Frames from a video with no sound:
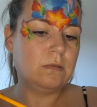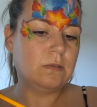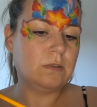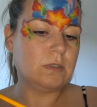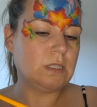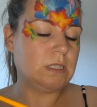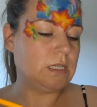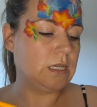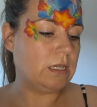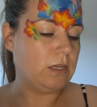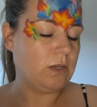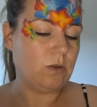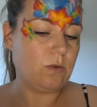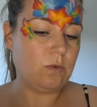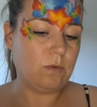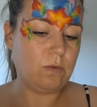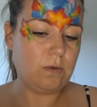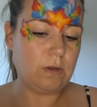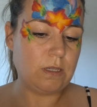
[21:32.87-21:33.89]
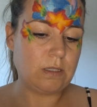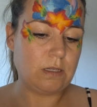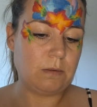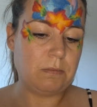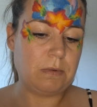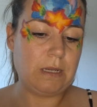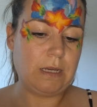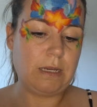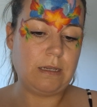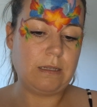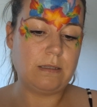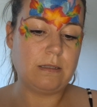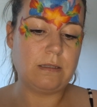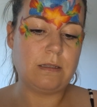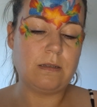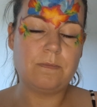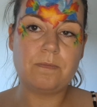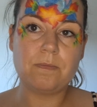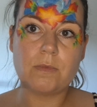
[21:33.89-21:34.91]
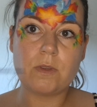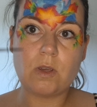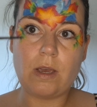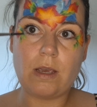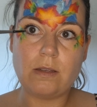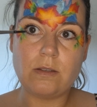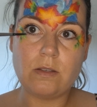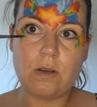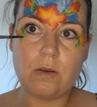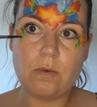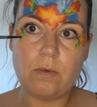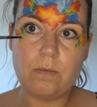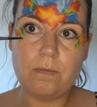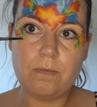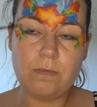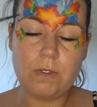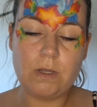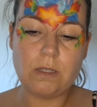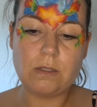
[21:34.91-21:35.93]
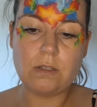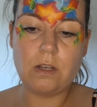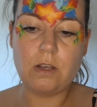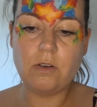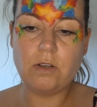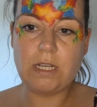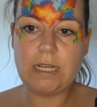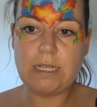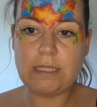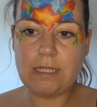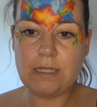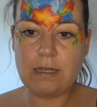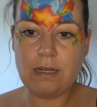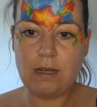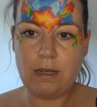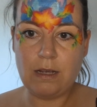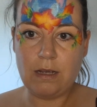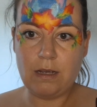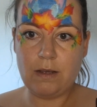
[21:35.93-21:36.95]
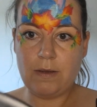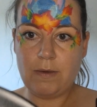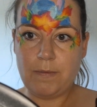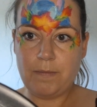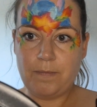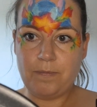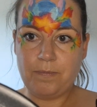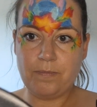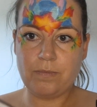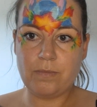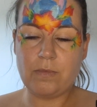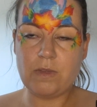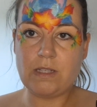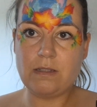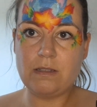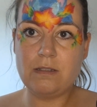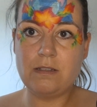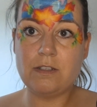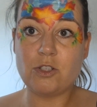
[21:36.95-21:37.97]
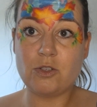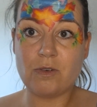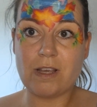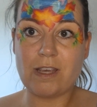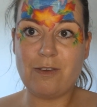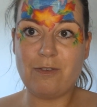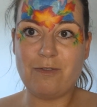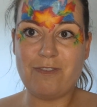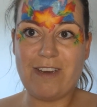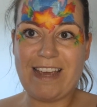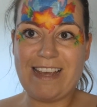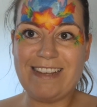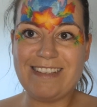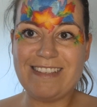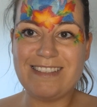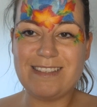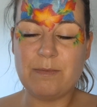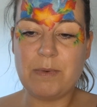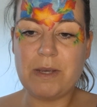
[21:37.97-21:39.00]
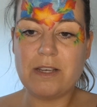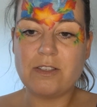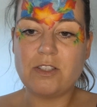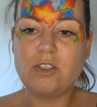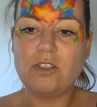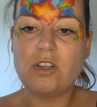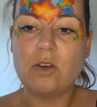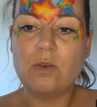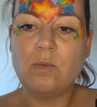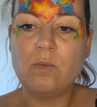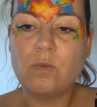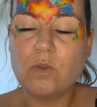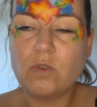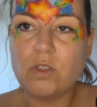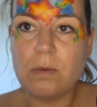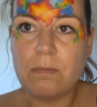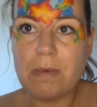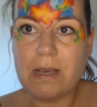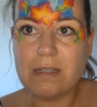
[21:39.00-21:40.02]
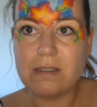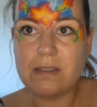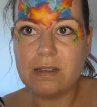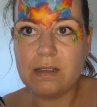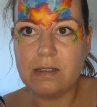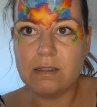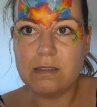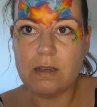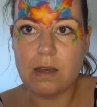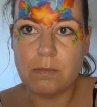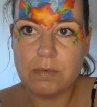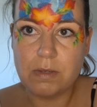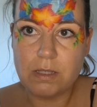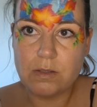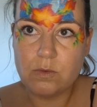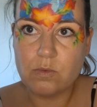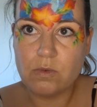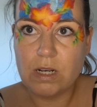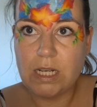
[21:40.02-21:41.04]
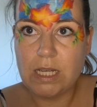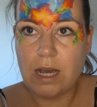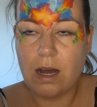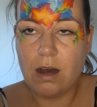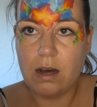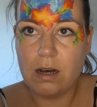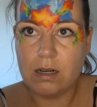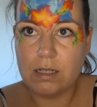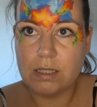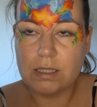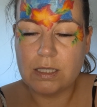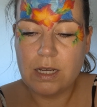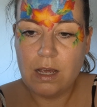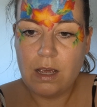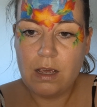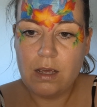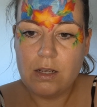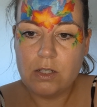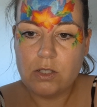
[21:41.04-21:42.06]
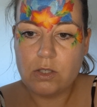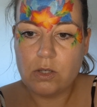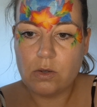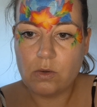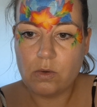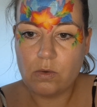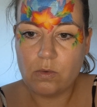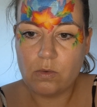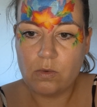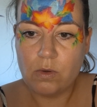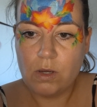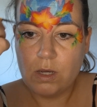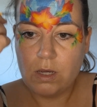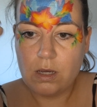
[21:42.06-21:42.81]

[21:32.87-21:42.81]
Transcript: continue as I please. Okay, so it's loaded. This is the tricky phase because you don't want to mess things up. It's really hard to